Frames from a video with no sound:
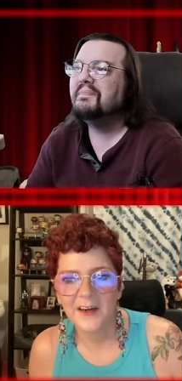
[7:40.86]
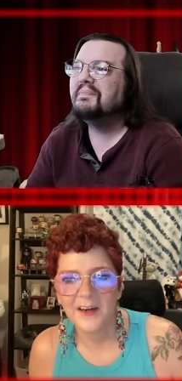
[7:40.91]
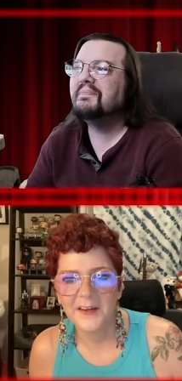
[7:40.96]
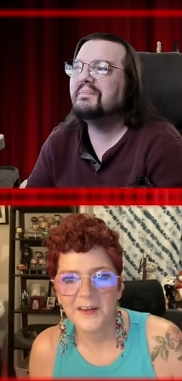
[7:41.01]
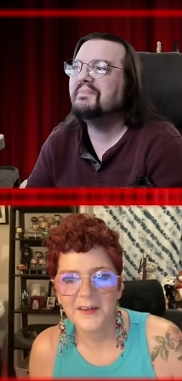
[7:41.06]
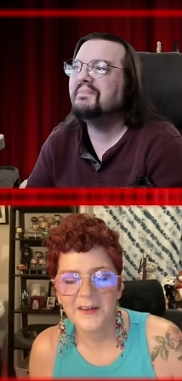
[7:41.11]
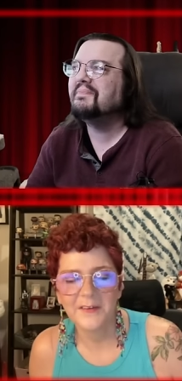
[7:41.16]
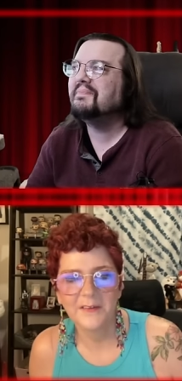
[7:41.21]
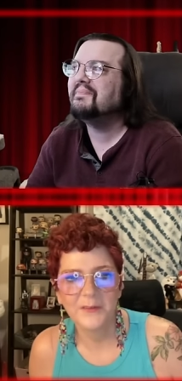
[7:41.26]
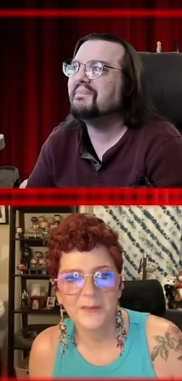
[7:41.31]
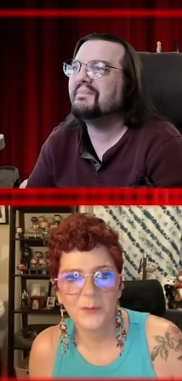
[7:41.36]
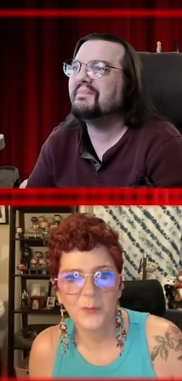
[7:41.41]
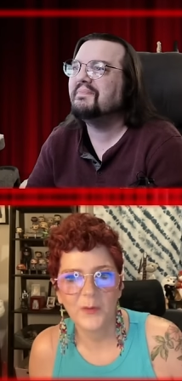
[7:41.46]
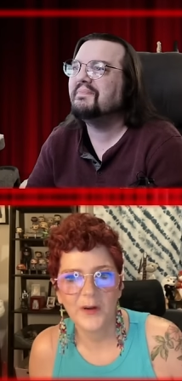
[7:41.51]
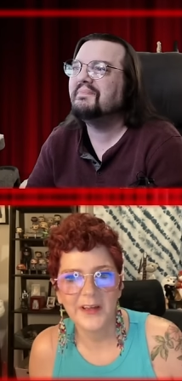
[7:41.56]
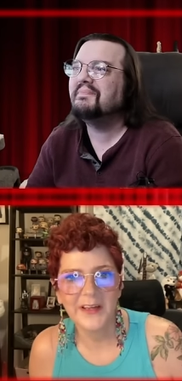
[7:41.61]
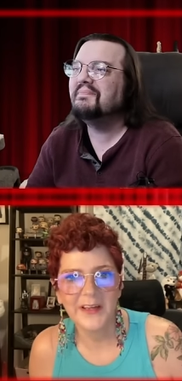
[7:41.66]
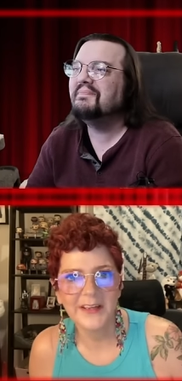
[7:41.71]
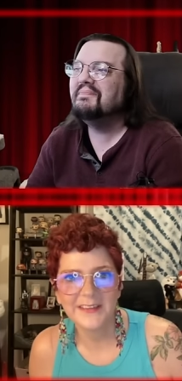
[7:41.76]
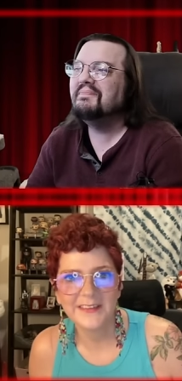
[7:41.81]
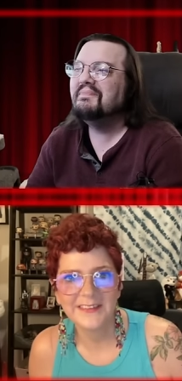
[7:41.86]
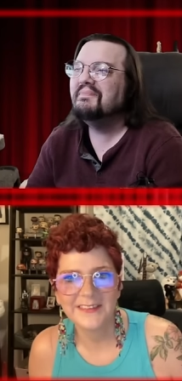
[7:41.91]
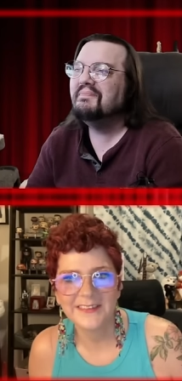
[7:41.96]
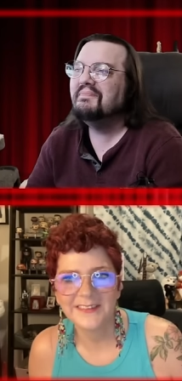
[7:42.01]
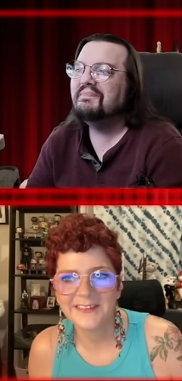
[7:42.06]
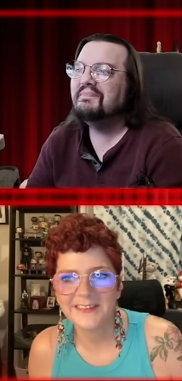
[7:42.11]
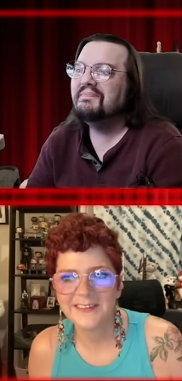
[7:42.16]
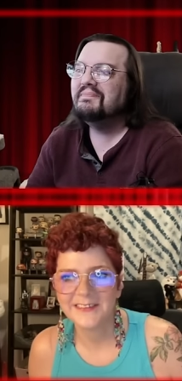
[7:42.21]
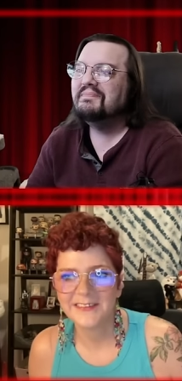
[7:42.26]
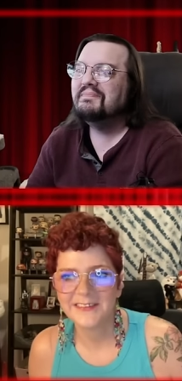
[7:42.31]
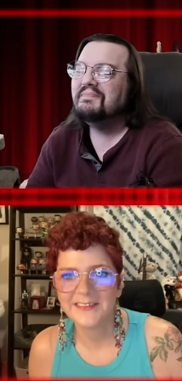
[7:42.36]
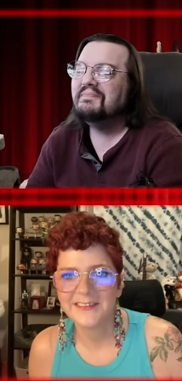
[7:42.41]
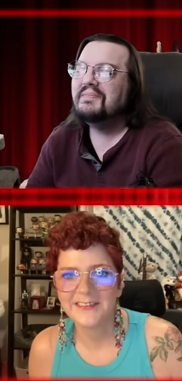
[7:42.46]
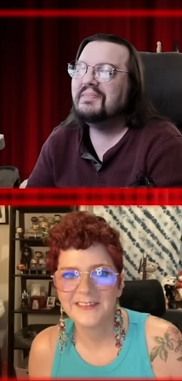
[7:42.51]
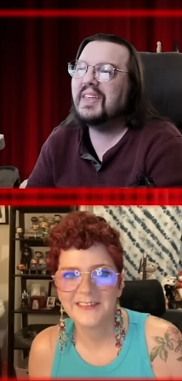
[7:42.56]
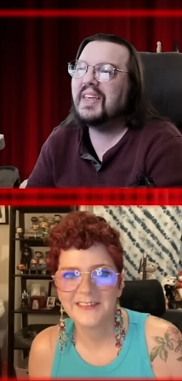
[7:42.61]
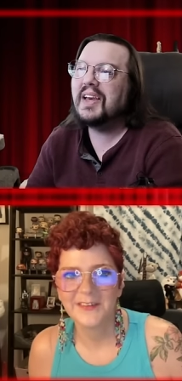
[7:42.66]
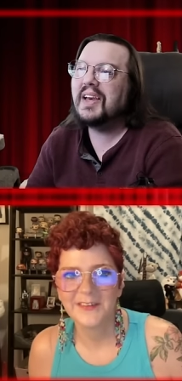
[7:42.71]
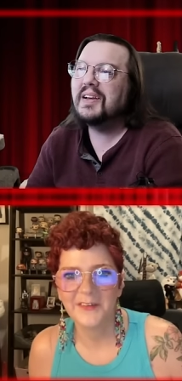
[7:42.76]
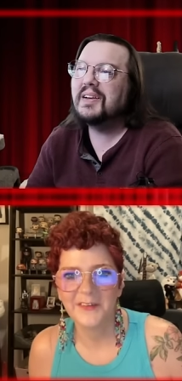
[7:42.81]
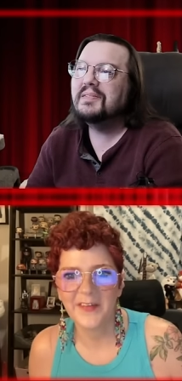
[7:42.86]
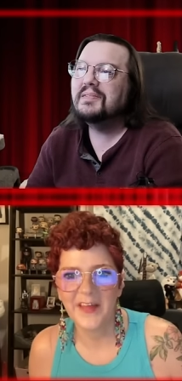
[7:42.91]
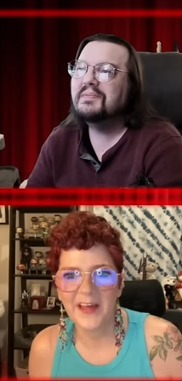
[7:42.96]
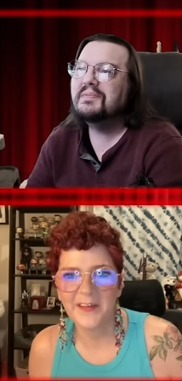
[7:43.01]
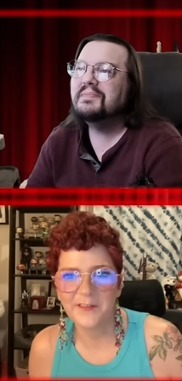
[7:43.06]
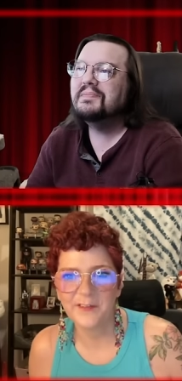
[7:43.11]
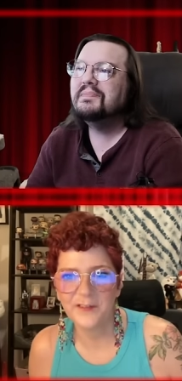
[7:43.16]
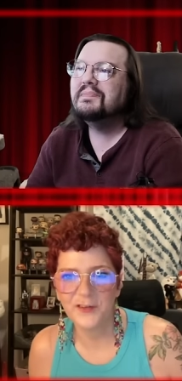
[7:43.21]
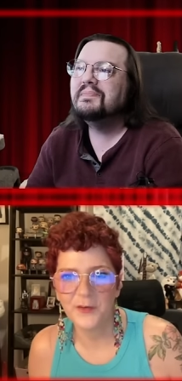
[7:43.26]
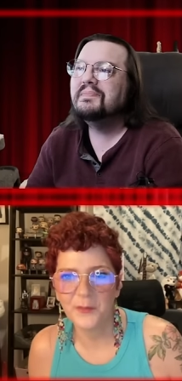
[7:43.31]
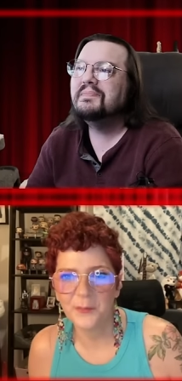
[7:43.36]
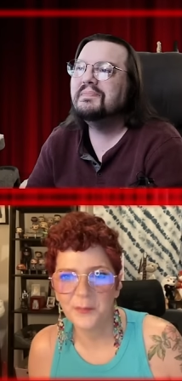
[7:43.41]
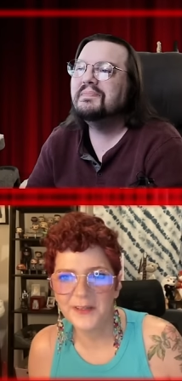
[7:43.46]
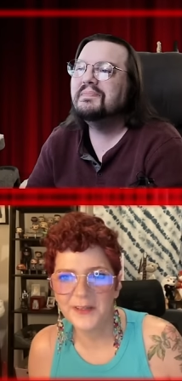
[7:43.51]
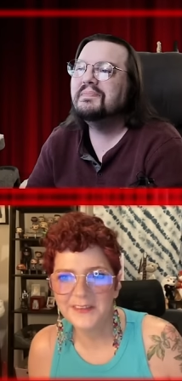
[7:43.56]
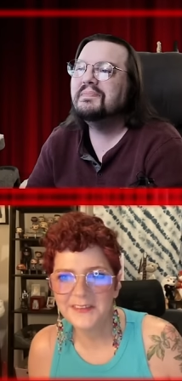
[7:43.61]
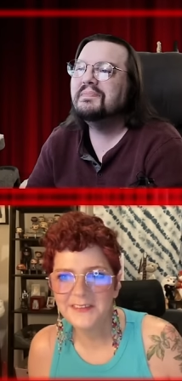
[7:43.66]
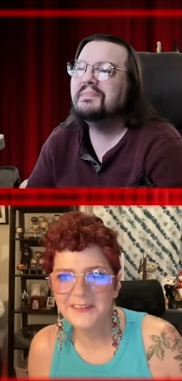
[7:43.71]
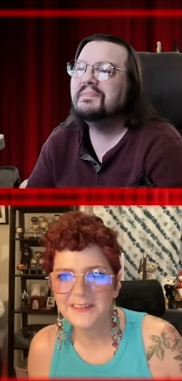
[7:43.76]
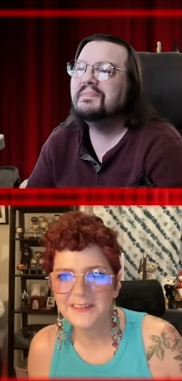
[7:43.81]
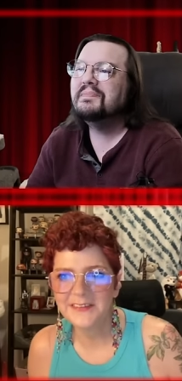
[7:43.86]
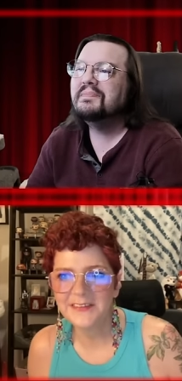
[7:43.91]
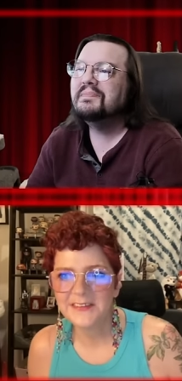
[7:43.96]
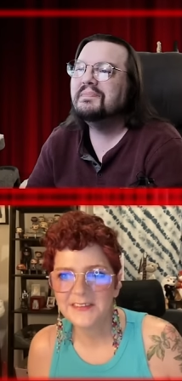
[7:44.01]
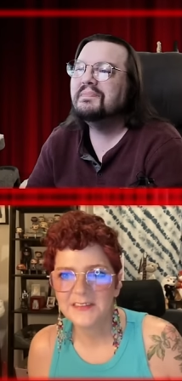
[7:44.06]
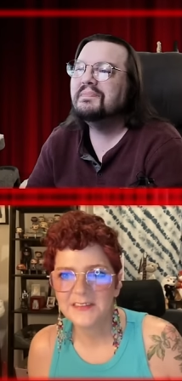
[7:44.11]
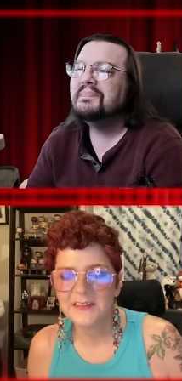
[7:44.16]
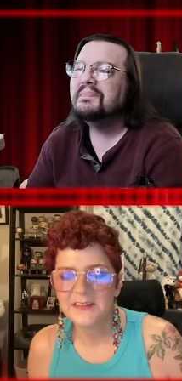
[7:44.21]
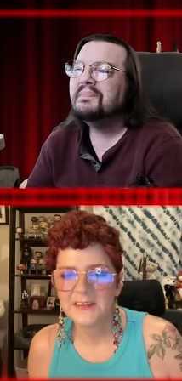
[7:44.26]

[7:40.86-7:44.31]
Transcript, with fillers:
Speaker 1: all right, what? Yeah, you're that stupid.